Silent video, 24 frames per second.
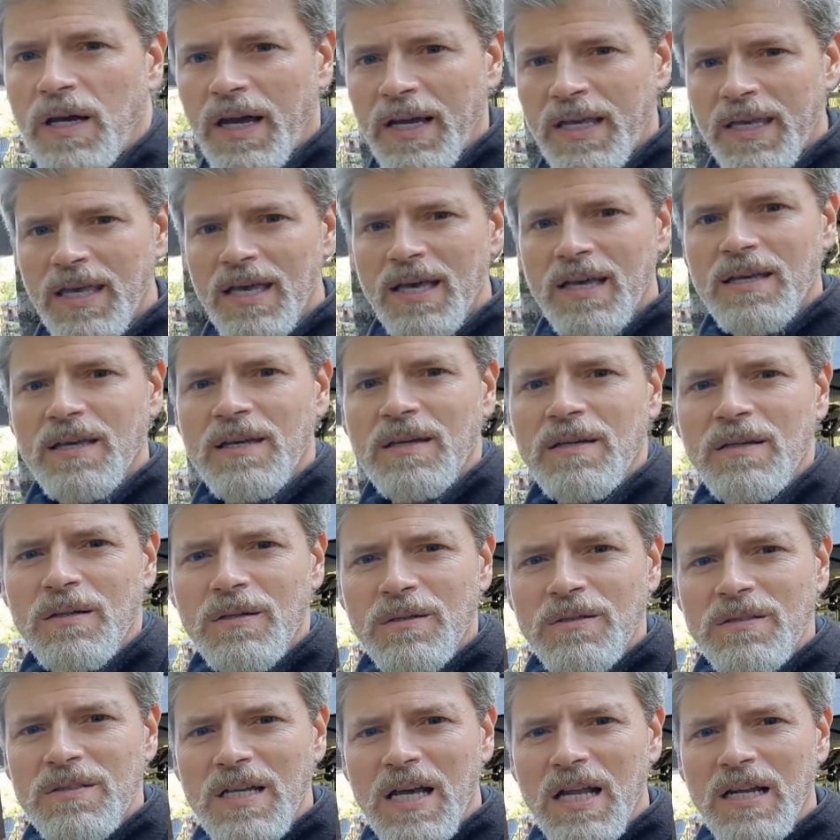I can't get no
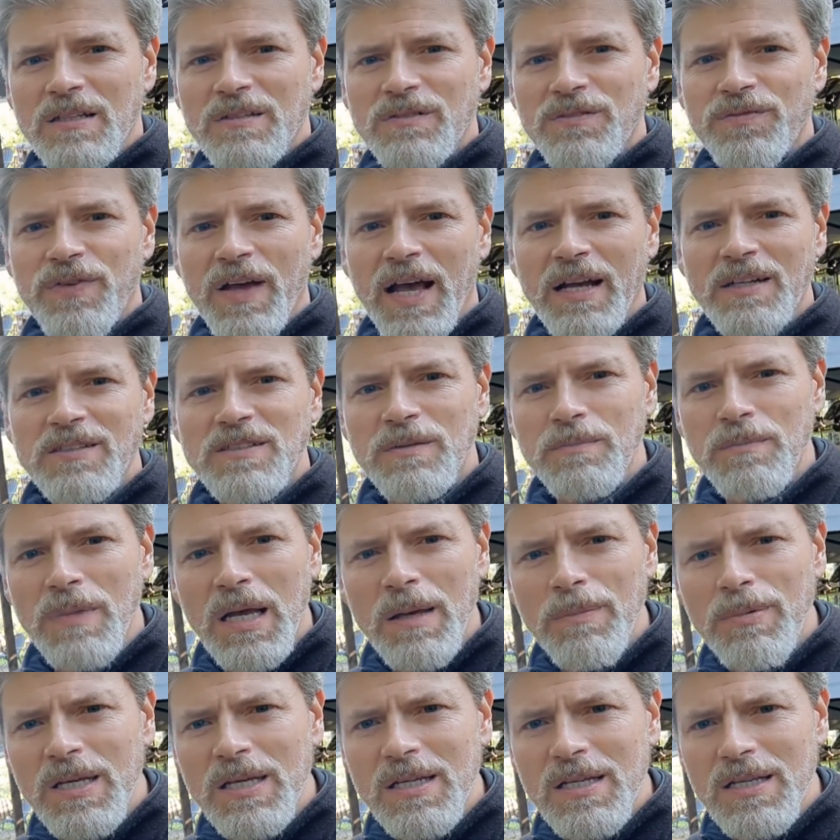satisfaction.
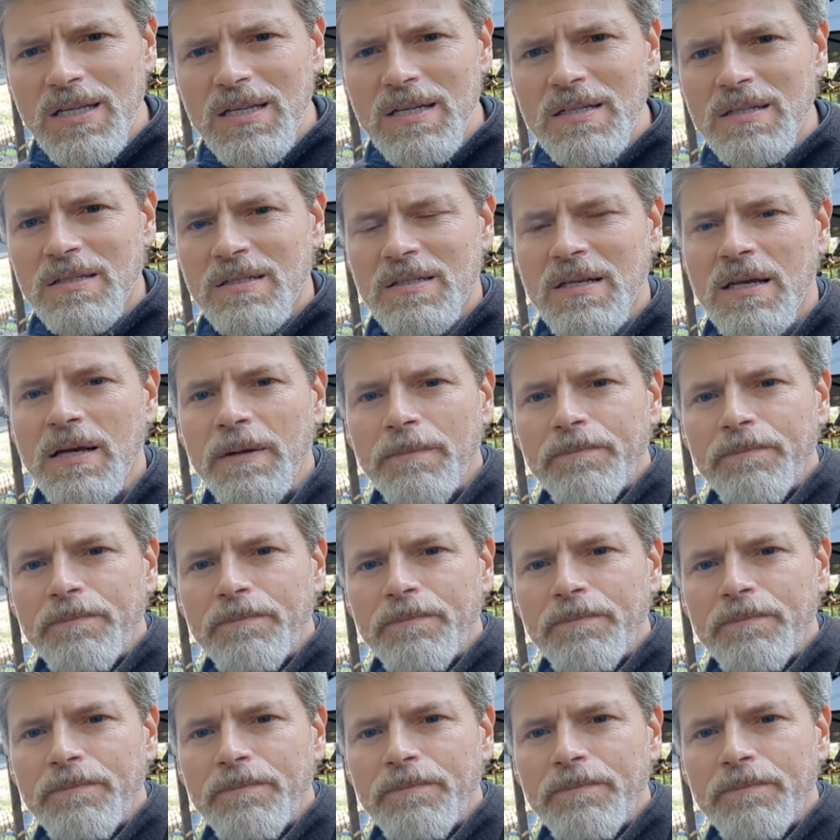Maybe it is.